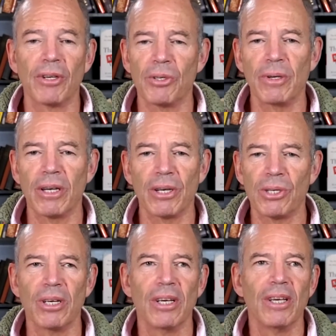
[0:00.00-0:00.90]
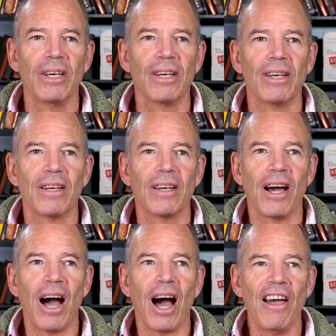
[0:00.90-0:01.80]
just because
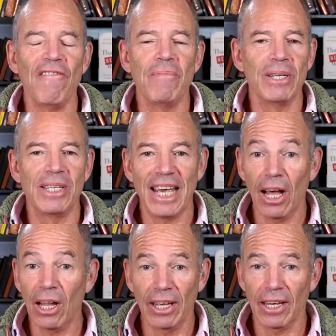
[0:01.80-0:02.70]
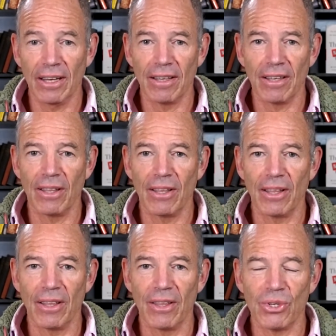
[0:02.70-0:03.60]
I've been telling
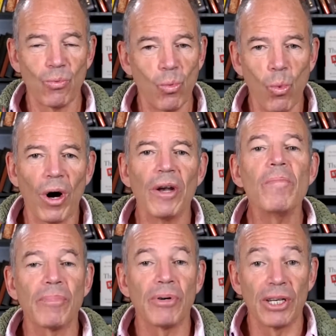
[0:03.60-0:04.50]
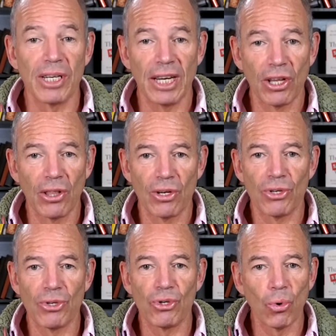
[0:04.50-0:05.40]
this one particular
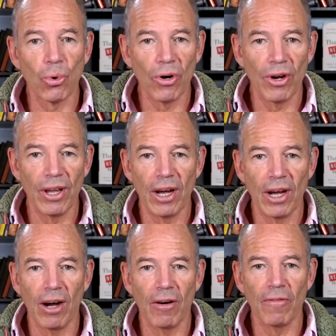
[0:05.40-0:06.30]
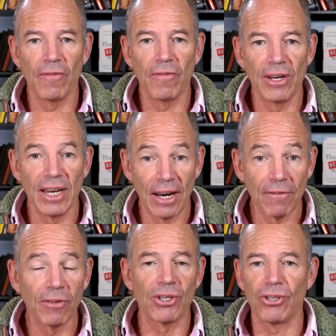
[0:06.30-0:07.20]
story of the
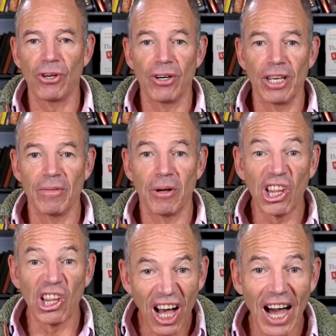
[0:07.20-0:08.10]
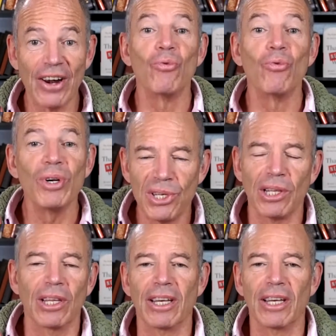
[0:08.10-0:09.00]
Netflix journey a lot
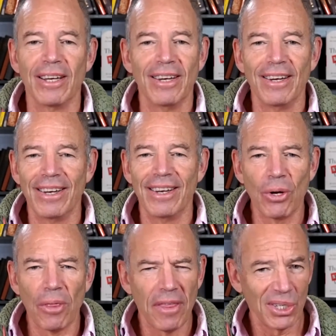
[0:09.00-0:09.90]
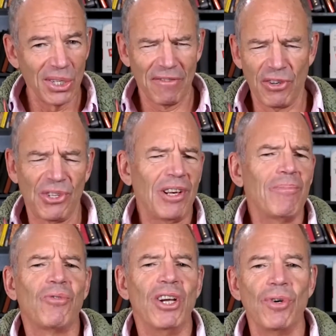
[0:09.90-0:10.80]
recently. Things for some
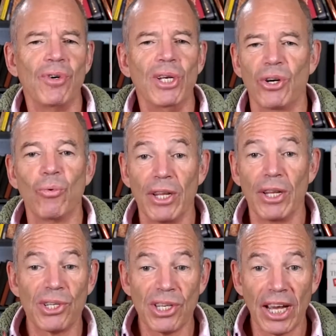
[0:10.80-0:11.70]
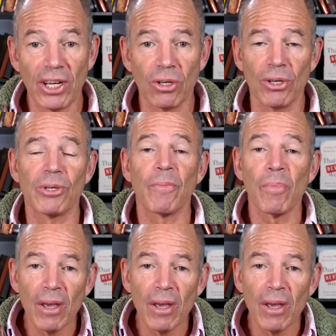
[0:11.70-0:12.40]
strange reason run in cycles,